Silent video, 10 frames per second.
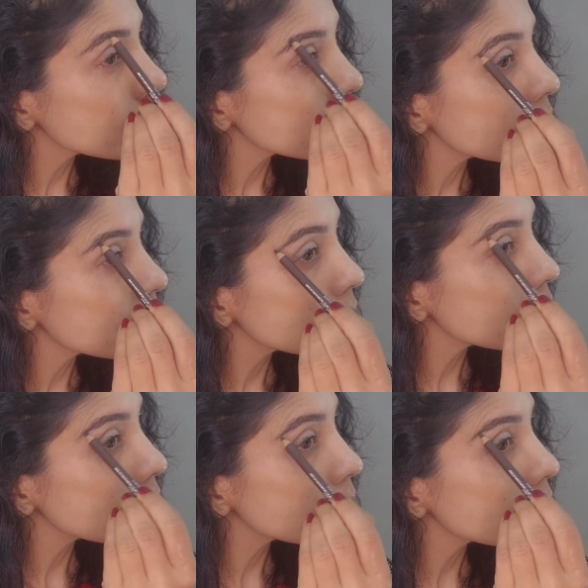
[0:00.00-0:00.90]
with
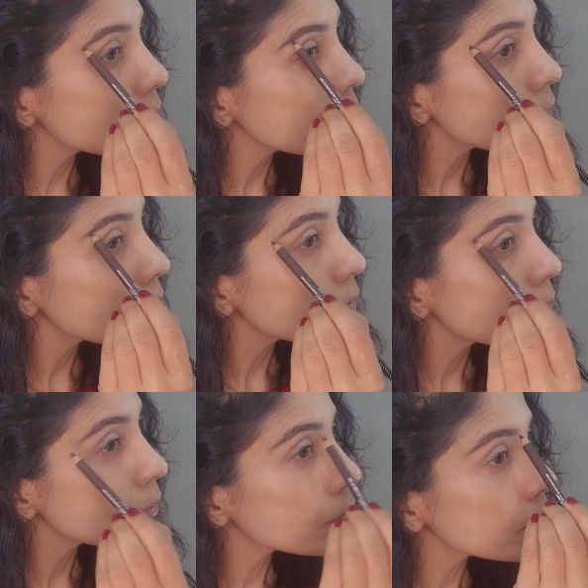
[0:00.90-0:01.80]
an
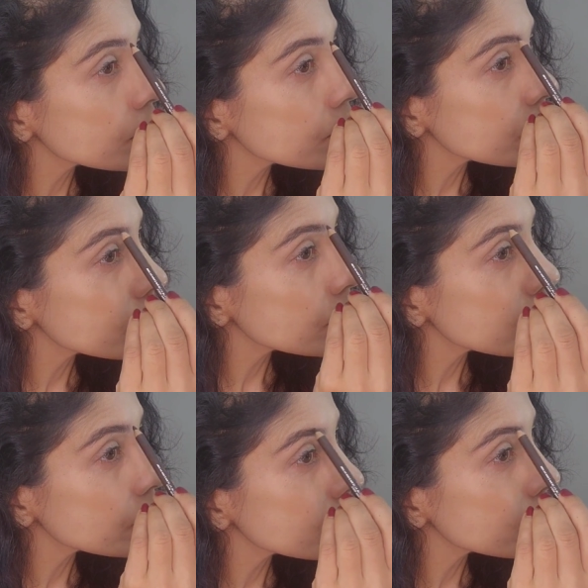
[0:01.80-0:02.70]
eyebrow definer.
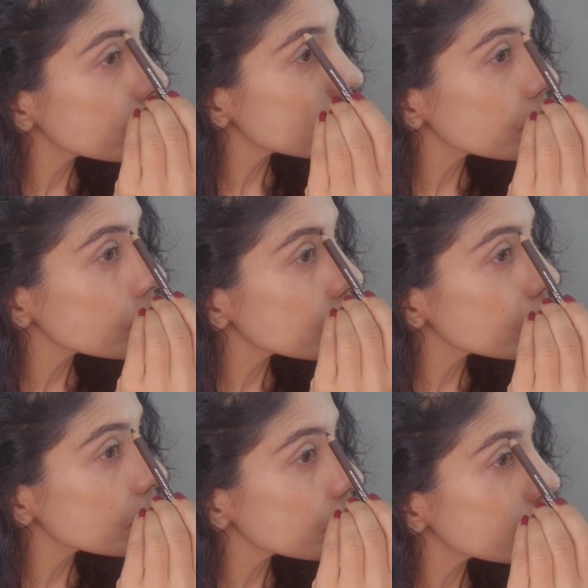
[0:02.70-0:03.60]
Let me see
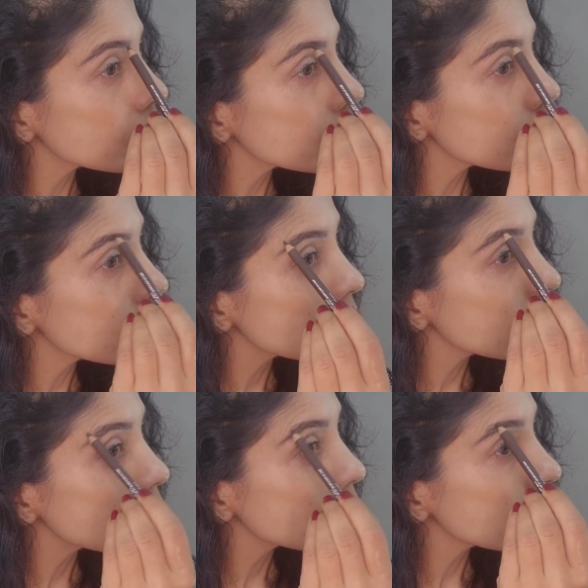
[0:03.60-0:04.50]
which stick I
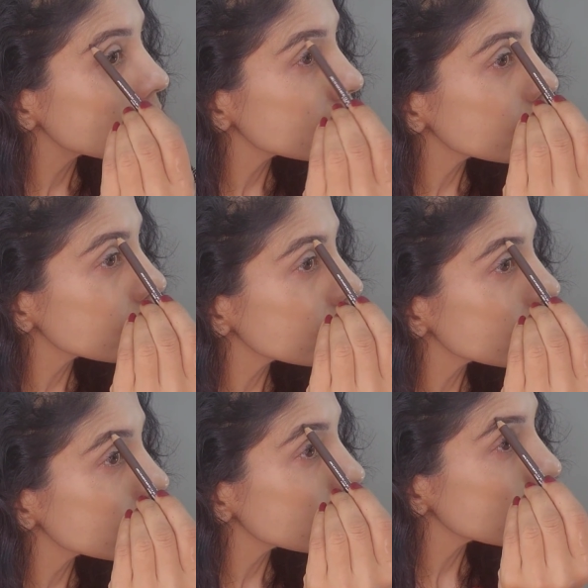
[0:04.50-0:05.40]
used for
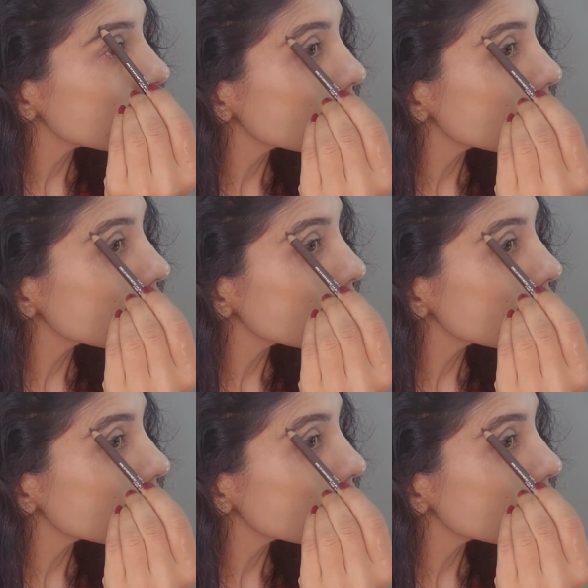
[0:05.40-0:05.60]
this.